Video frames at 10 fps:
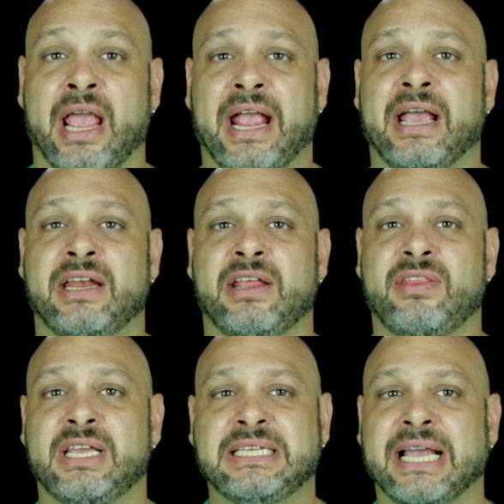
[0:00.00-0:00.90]
And
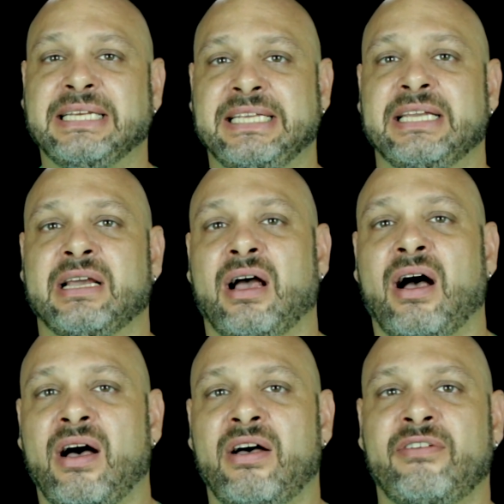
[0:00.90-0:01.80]
this idea
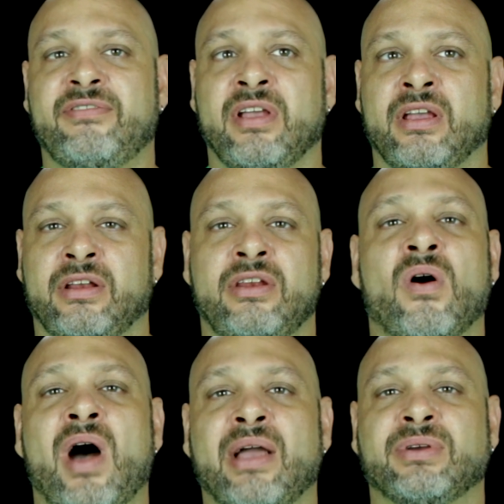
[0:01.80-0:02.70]
of
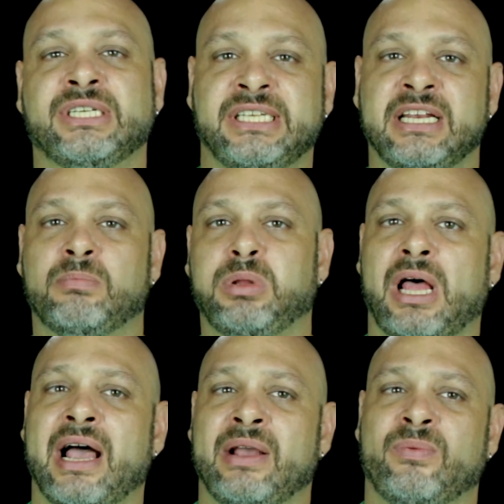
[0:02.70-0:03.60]
no Irish need
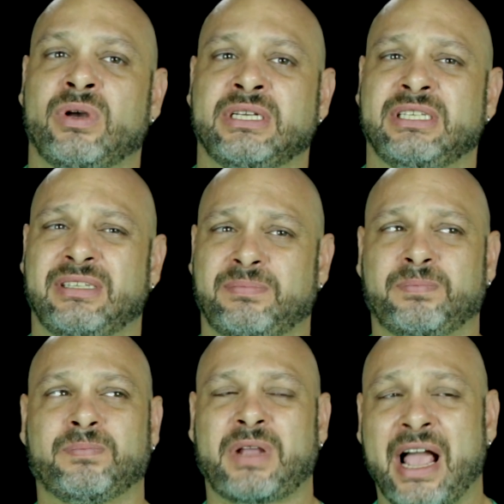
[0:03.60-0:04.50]
apply was
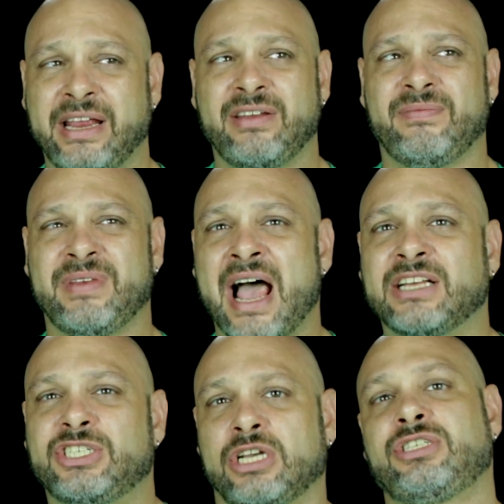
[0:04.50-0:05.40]
kind of
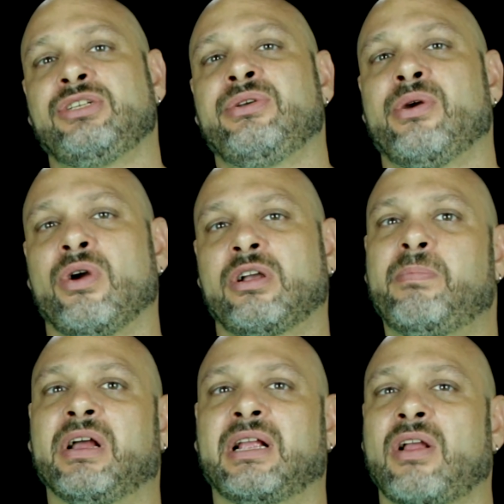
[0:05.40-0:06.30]
not just New York,
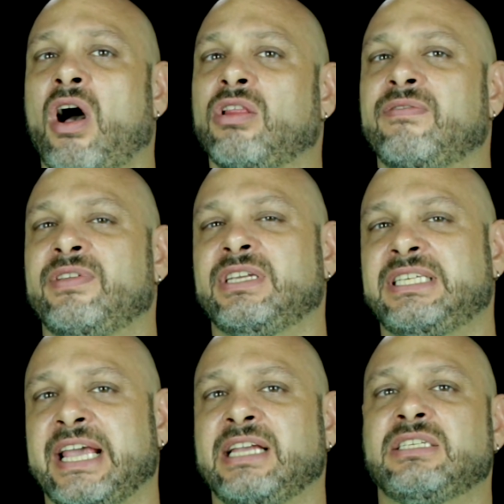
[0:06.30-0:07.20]
but all over the
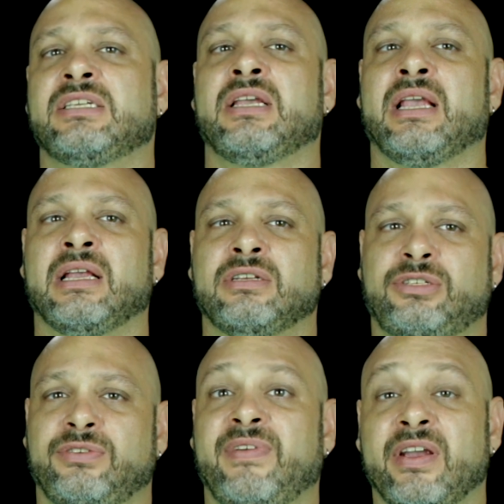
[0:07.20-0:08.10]
states
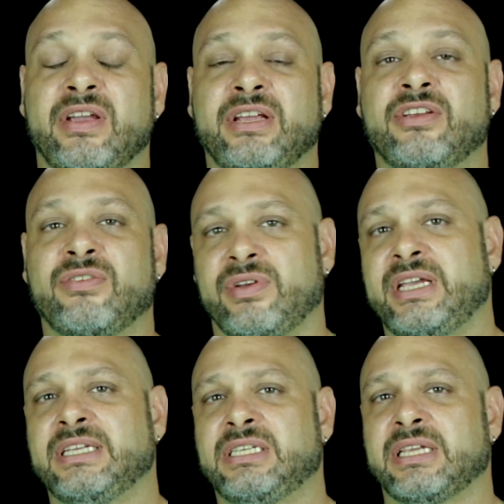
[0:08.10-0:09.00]
to varying
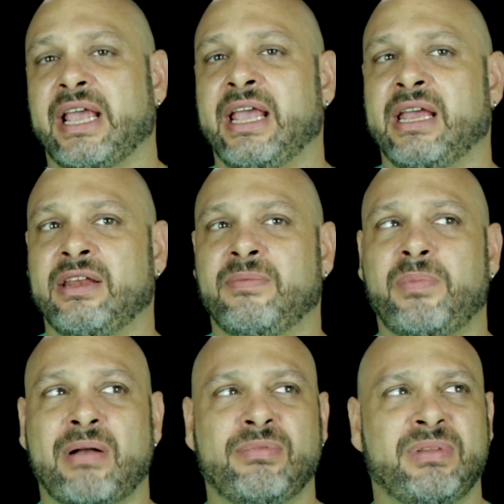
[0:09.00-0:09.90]
degrees. And
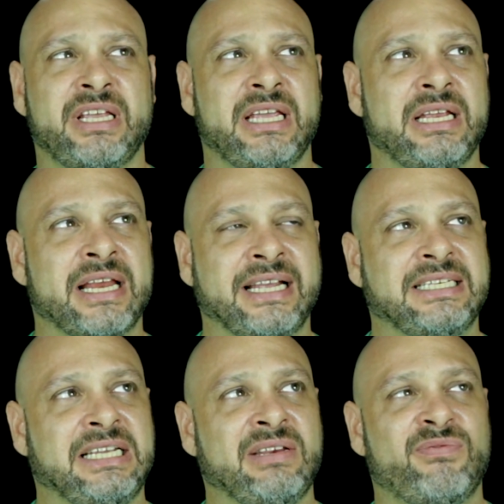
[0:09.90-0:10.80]
probably
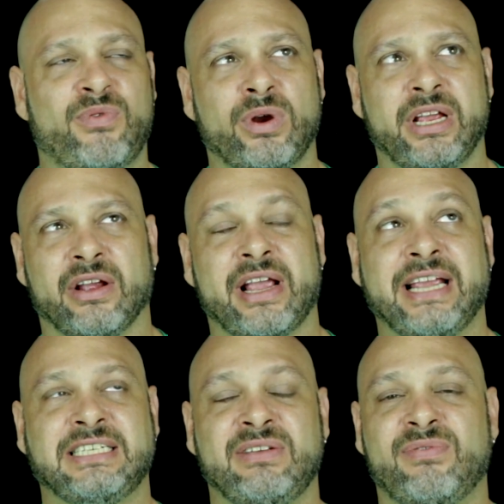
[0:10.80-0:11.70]
1940 or
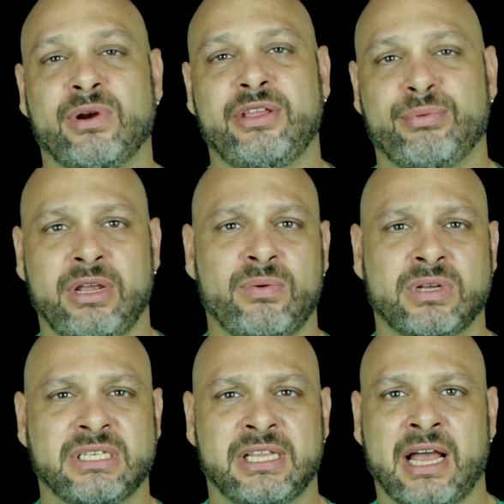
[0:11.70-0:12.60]
1843
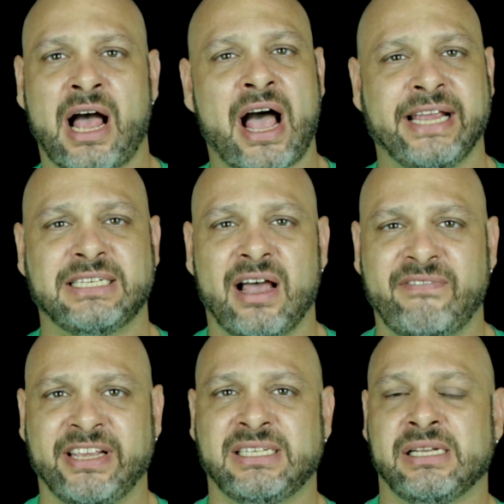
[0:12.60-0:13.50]
was the height
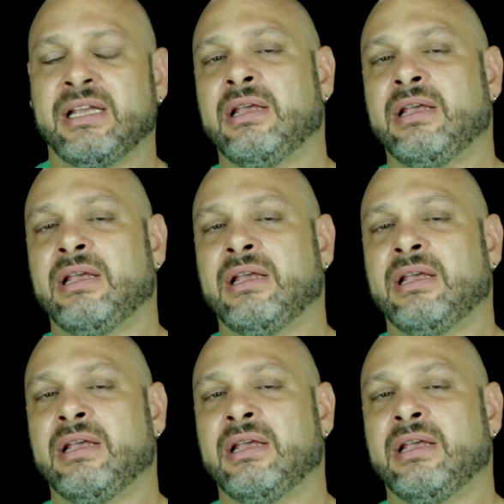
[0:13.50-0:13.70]
of it.